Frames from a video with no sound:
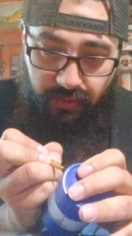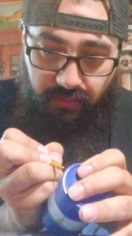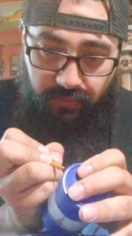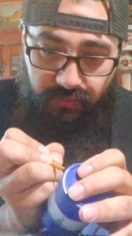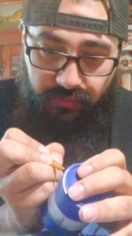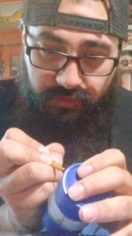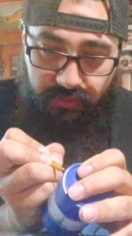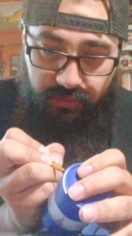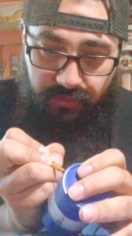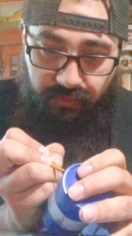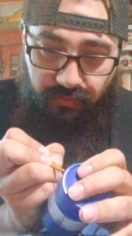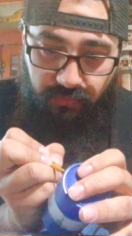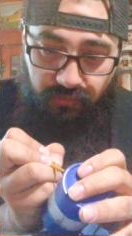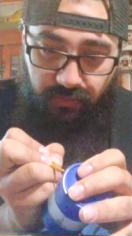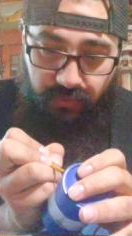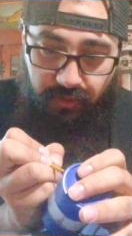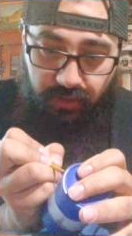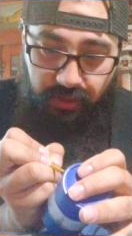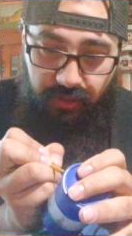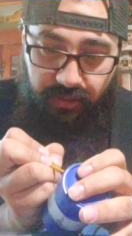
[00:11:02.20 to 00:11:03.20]
we'll do the
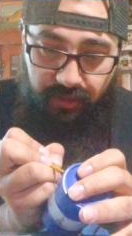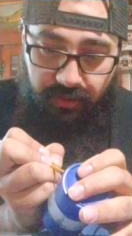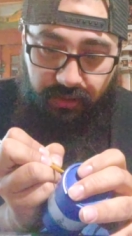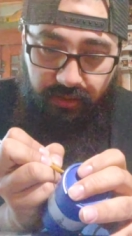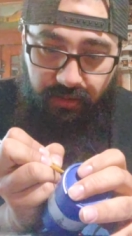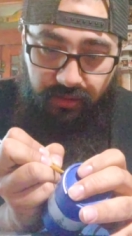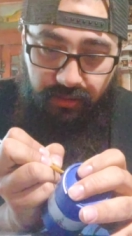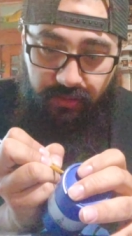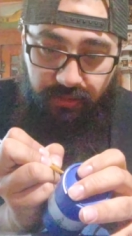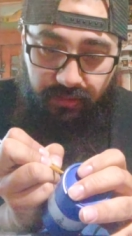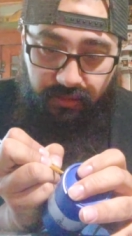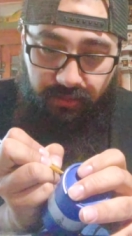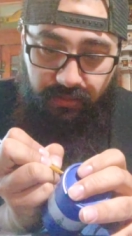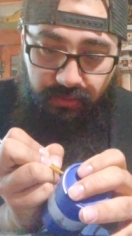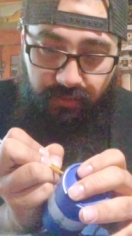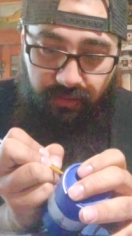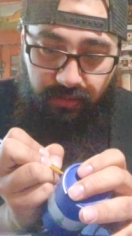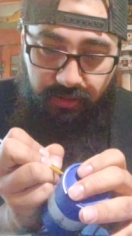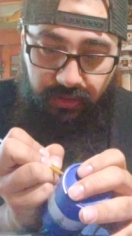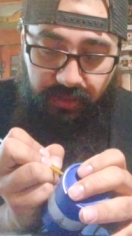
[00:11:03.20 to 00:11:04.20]
one
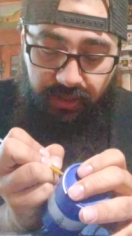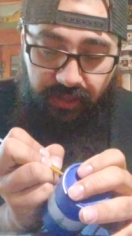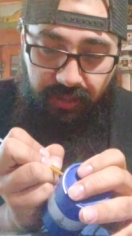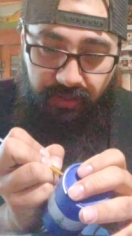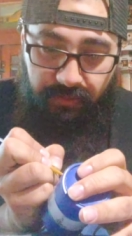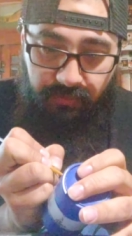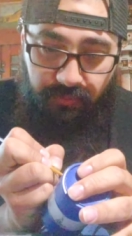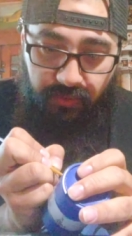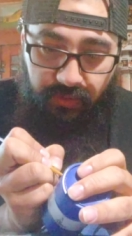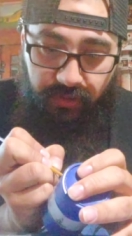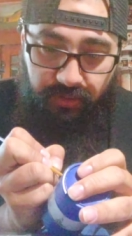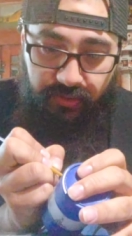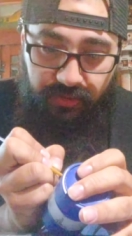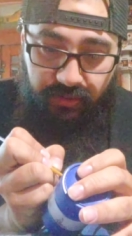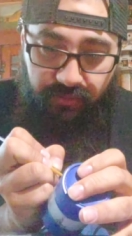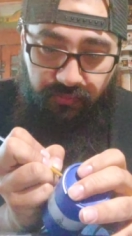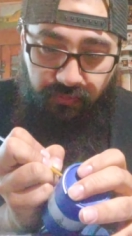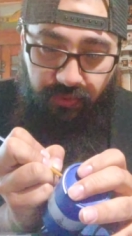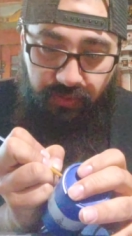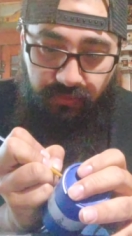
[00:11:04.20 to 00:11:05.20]
on camera, and
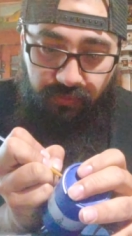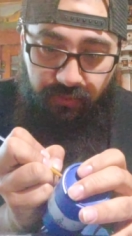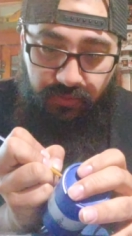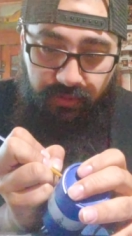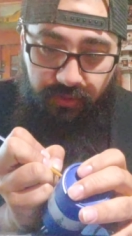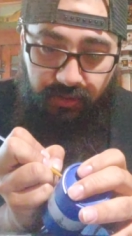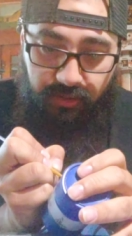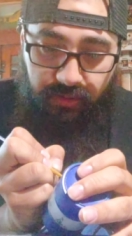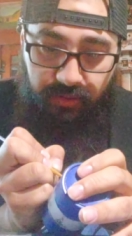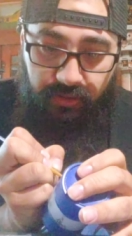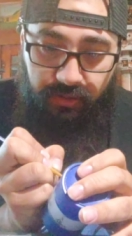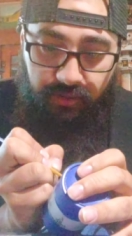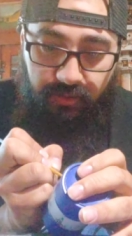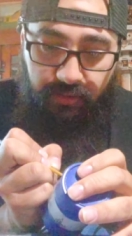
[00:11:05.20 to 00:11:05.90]
then we will